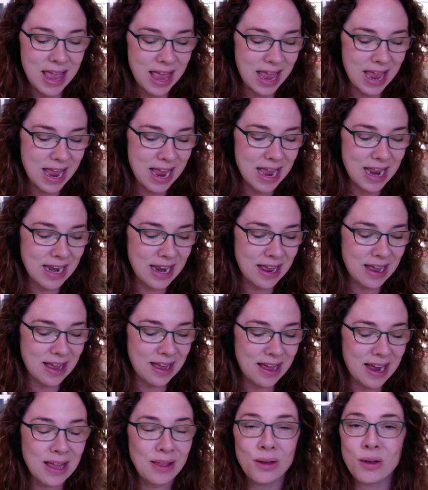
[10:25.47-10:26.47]
And
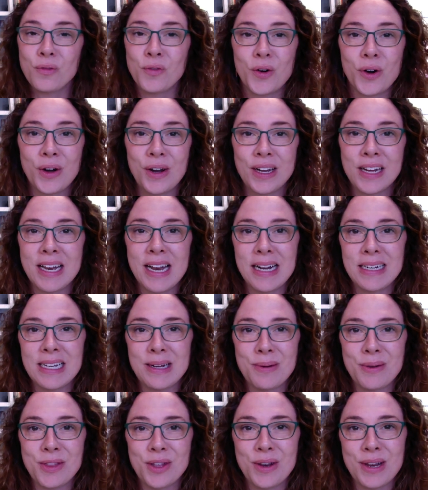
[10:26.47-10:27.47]
I look forward to
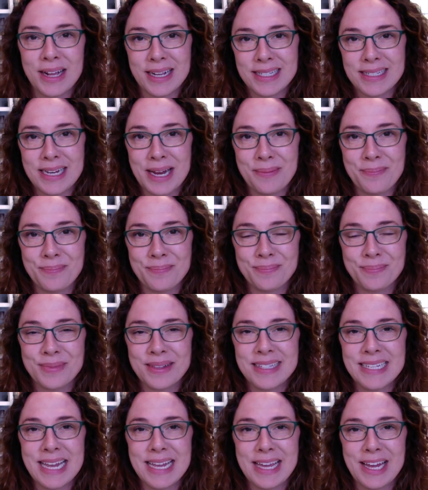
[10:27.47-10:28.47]
connecting with you next time.
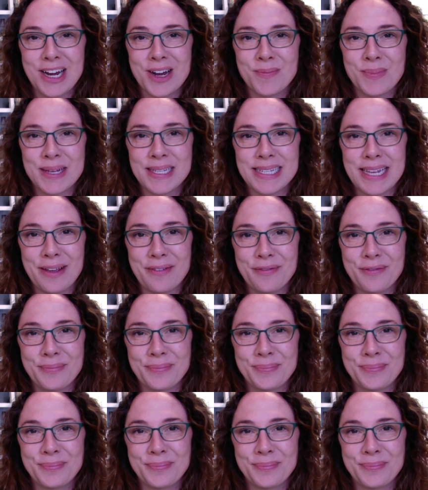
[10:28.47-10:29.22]
Take care and be safe.